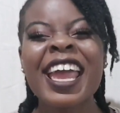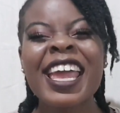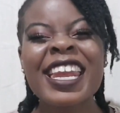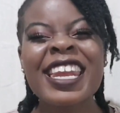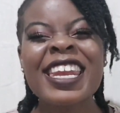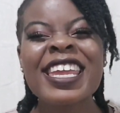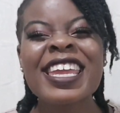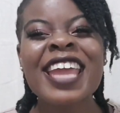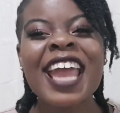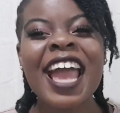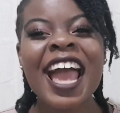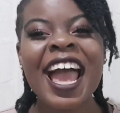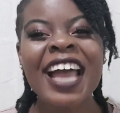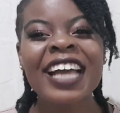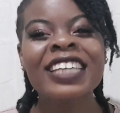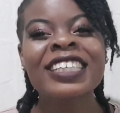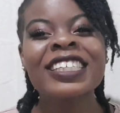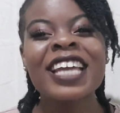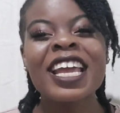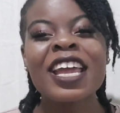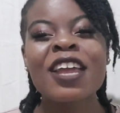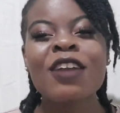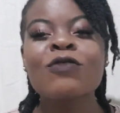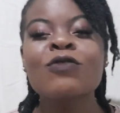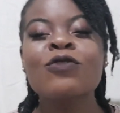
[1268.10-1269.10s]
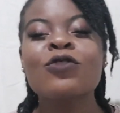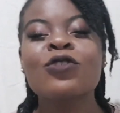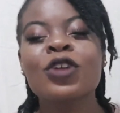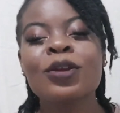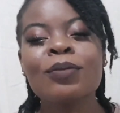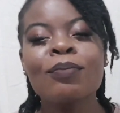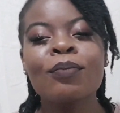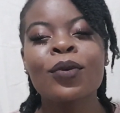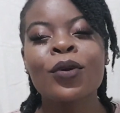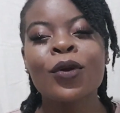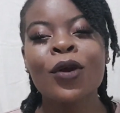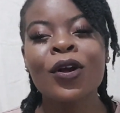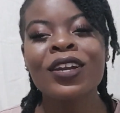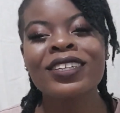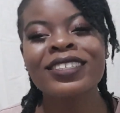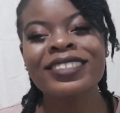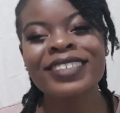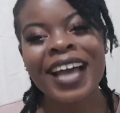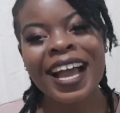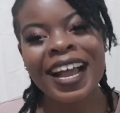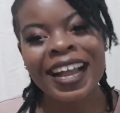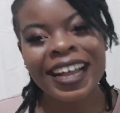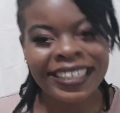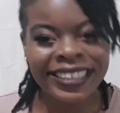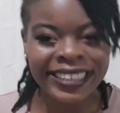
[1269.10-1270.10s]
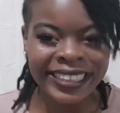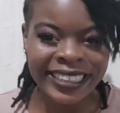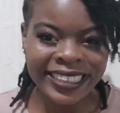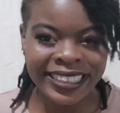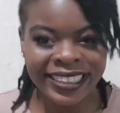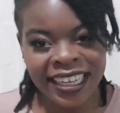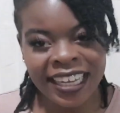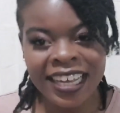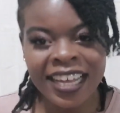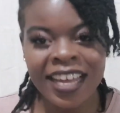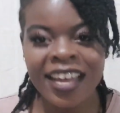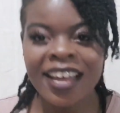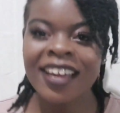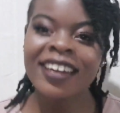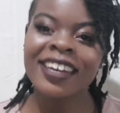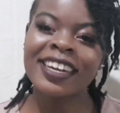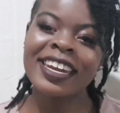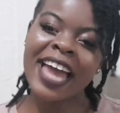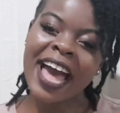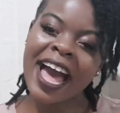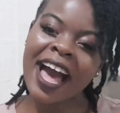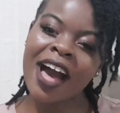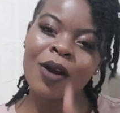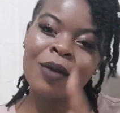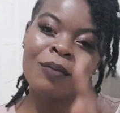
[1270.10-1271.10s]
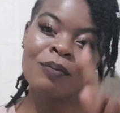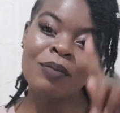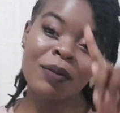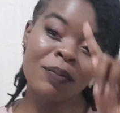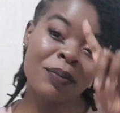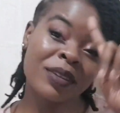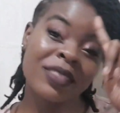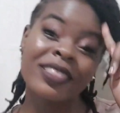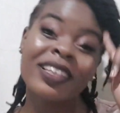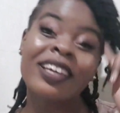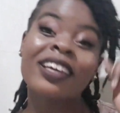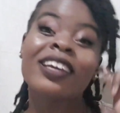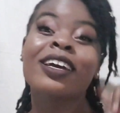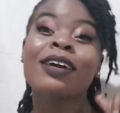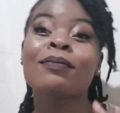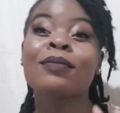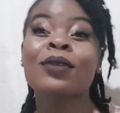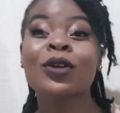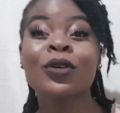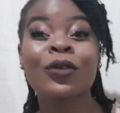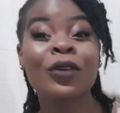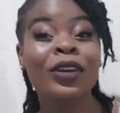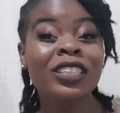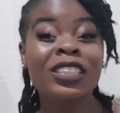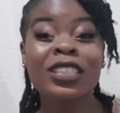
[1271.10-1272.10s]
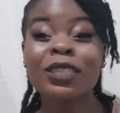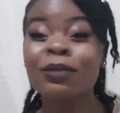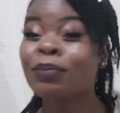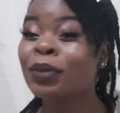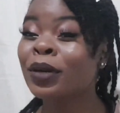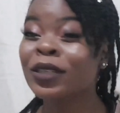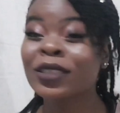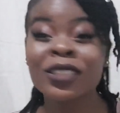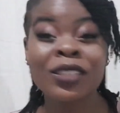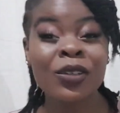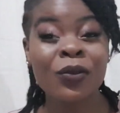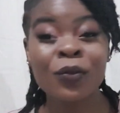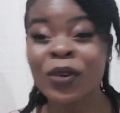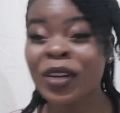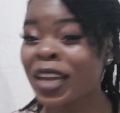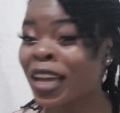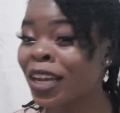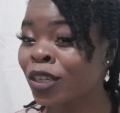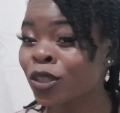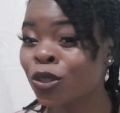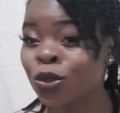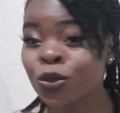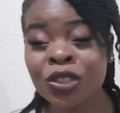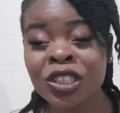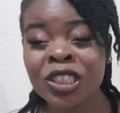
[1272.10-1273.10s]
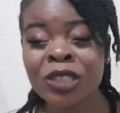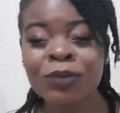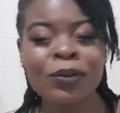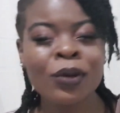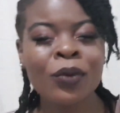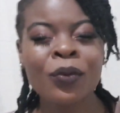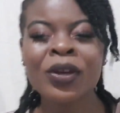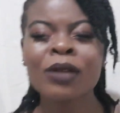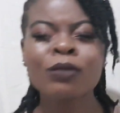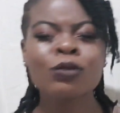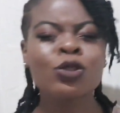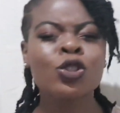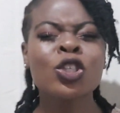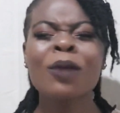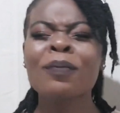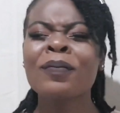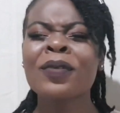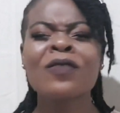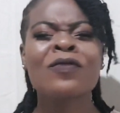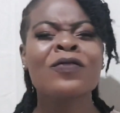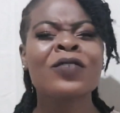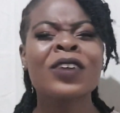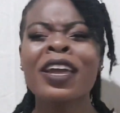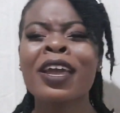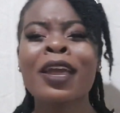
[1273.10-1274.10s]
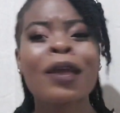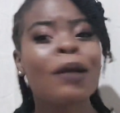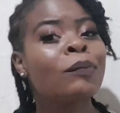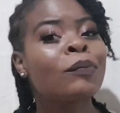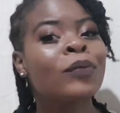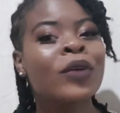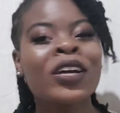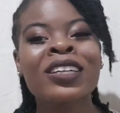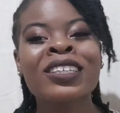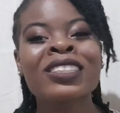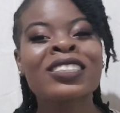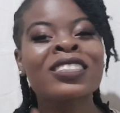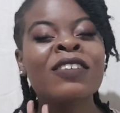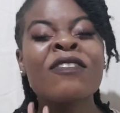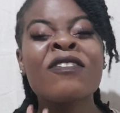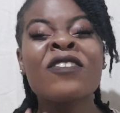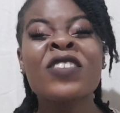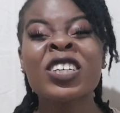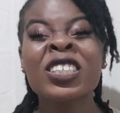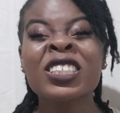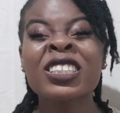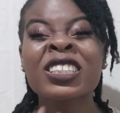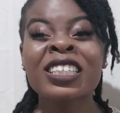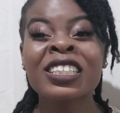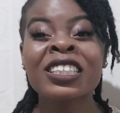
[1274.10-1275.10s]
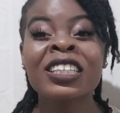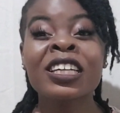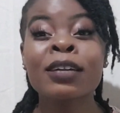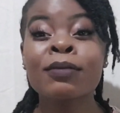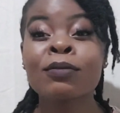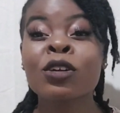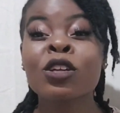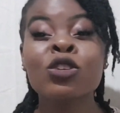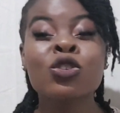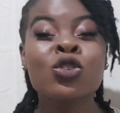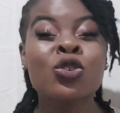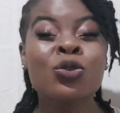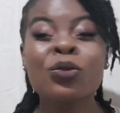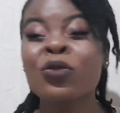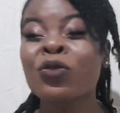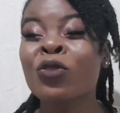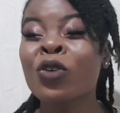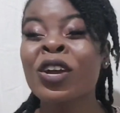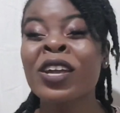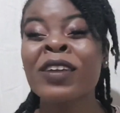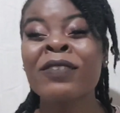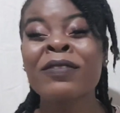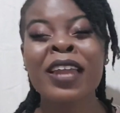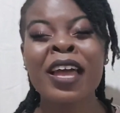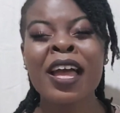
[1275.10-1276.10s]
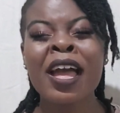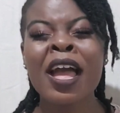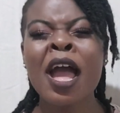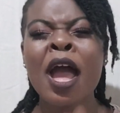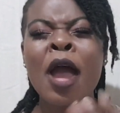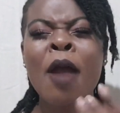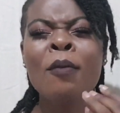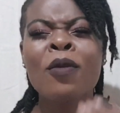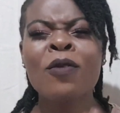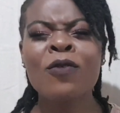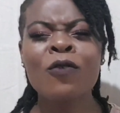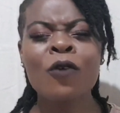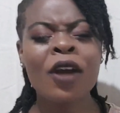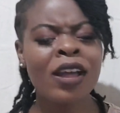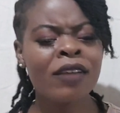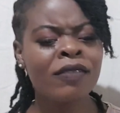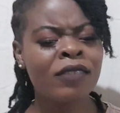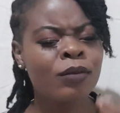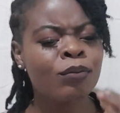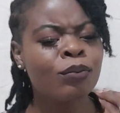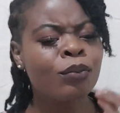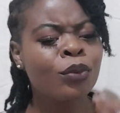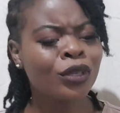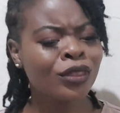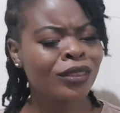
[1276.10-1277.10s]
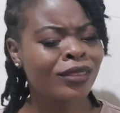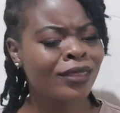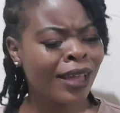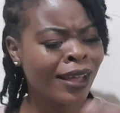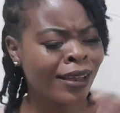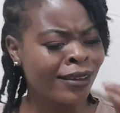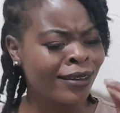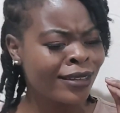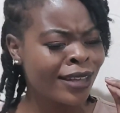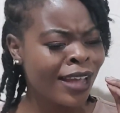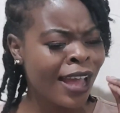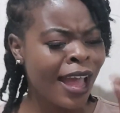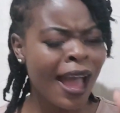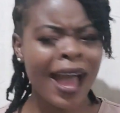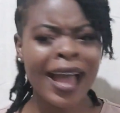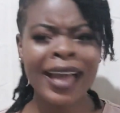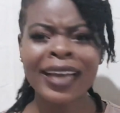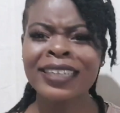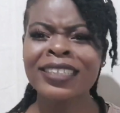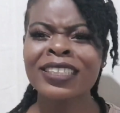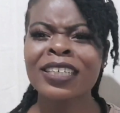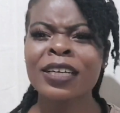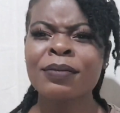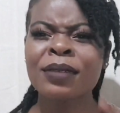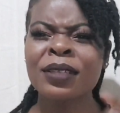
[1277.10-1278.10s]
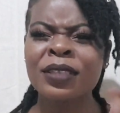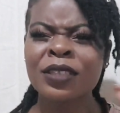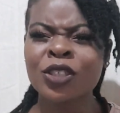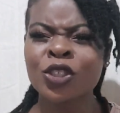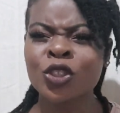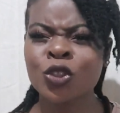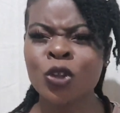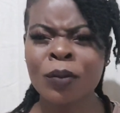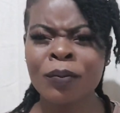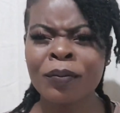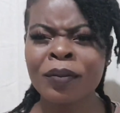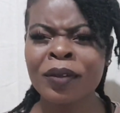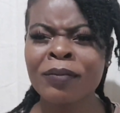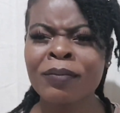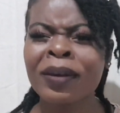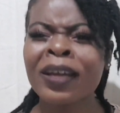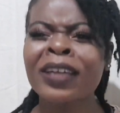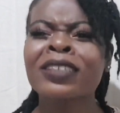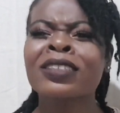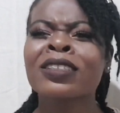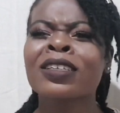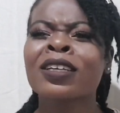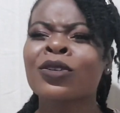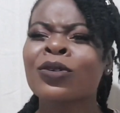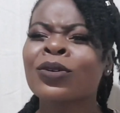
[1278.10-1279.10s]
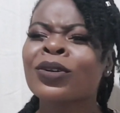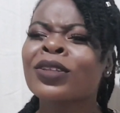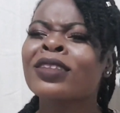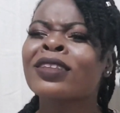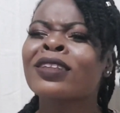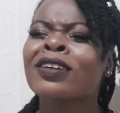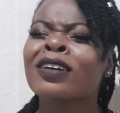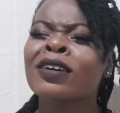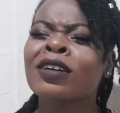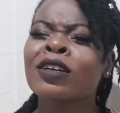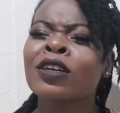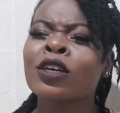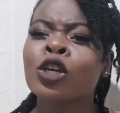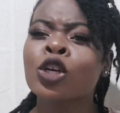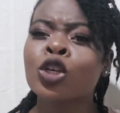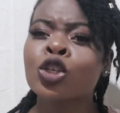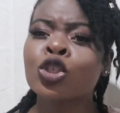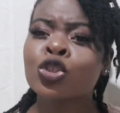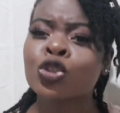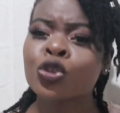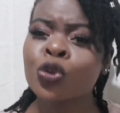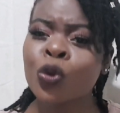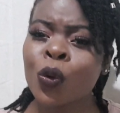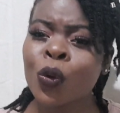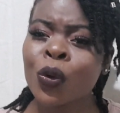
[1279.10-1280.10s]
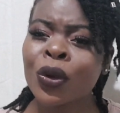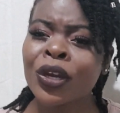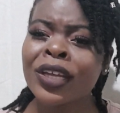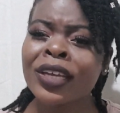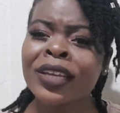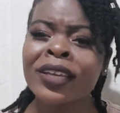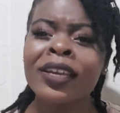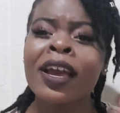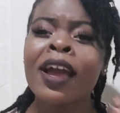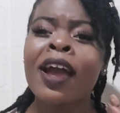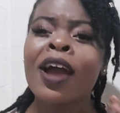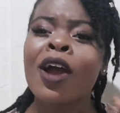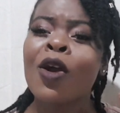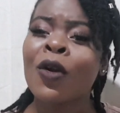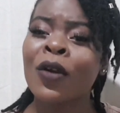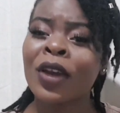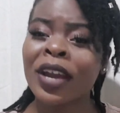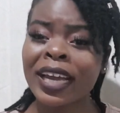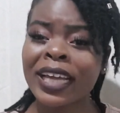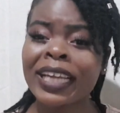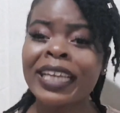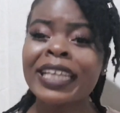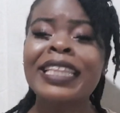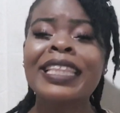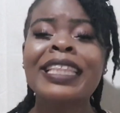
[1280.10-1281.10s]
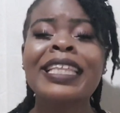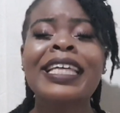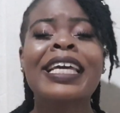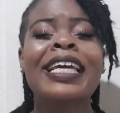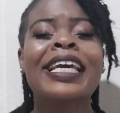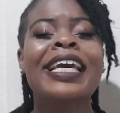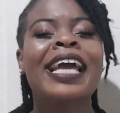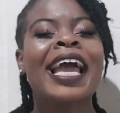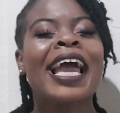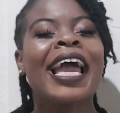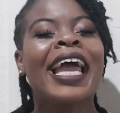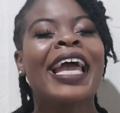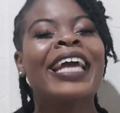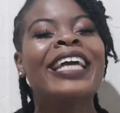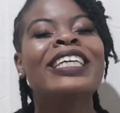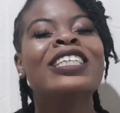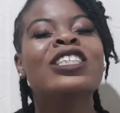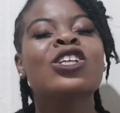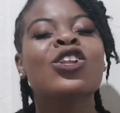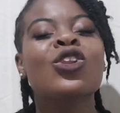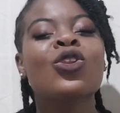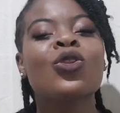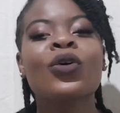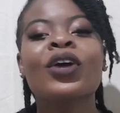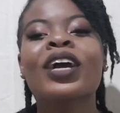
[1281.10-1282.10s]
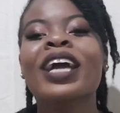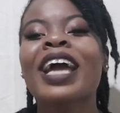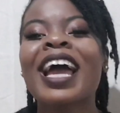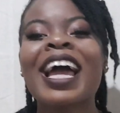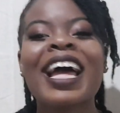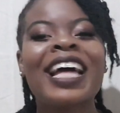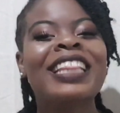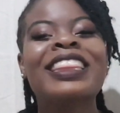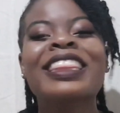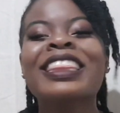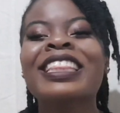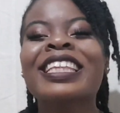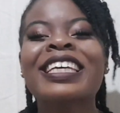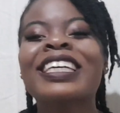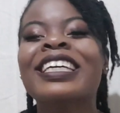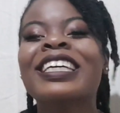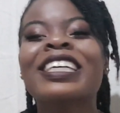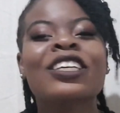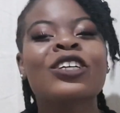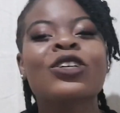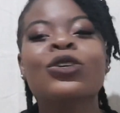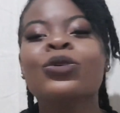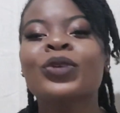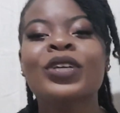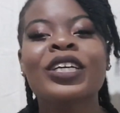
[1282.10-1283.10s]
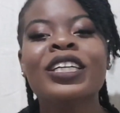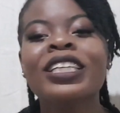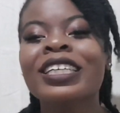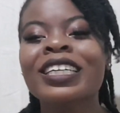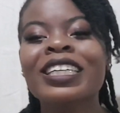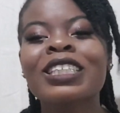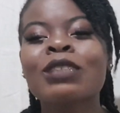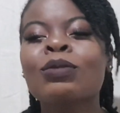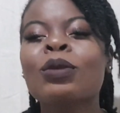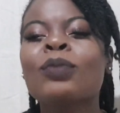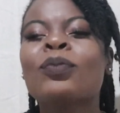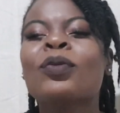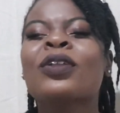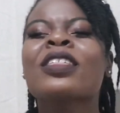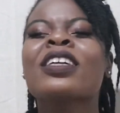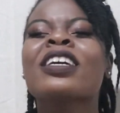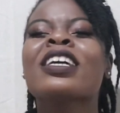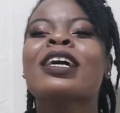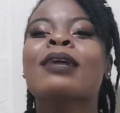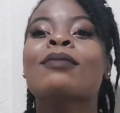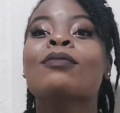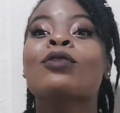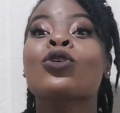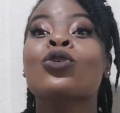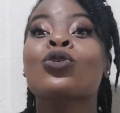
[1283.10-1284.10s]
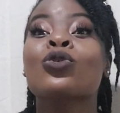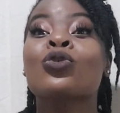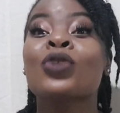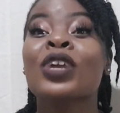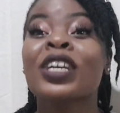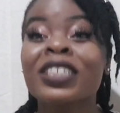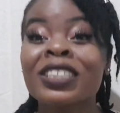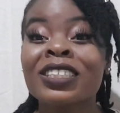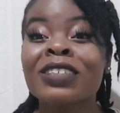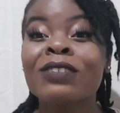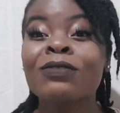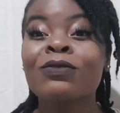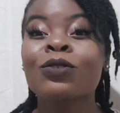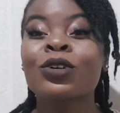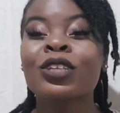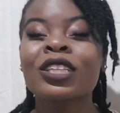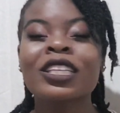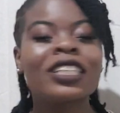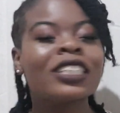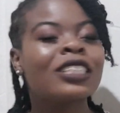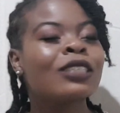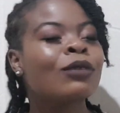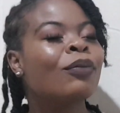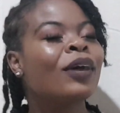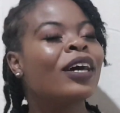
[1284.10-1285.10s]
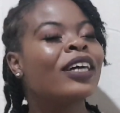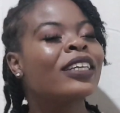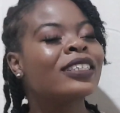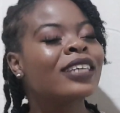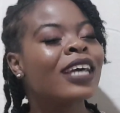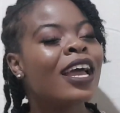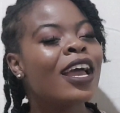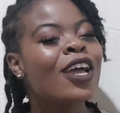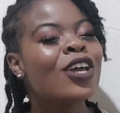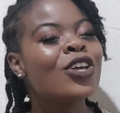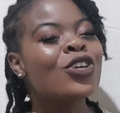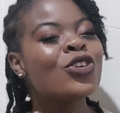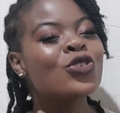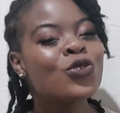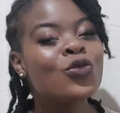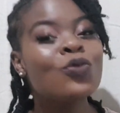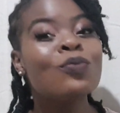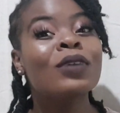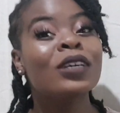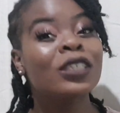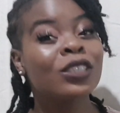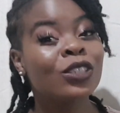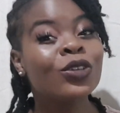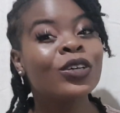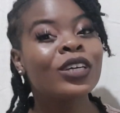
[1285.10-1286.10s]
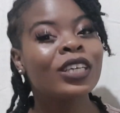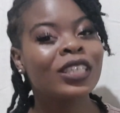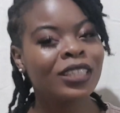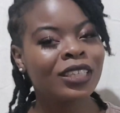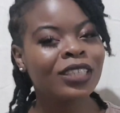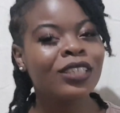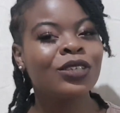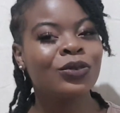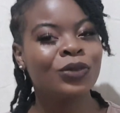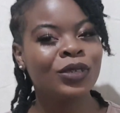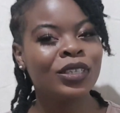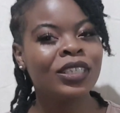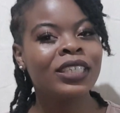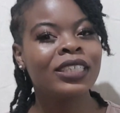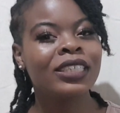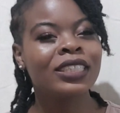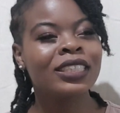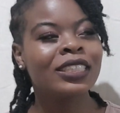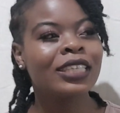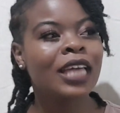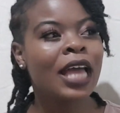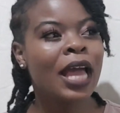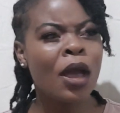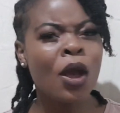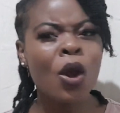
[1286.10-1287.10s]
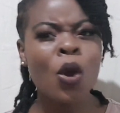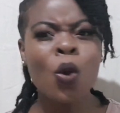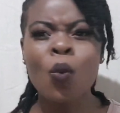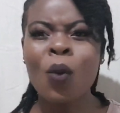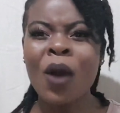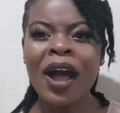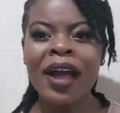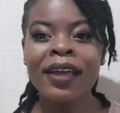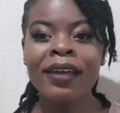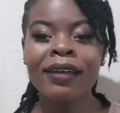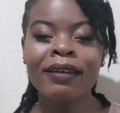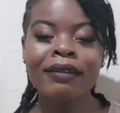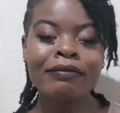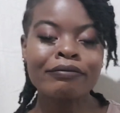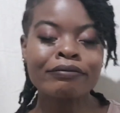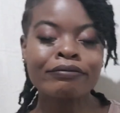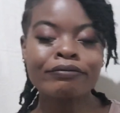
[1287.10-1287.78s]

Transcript: any and every product. Now, people think I'm a crazy person when I do this, but when I'm shopping for hair products, the first thing that I'm going to do before I even put that item in the shopping basket or in the trolley or anything is look at the ingredients. People think I'm crazy for this, but you must look at the ingredients. Why?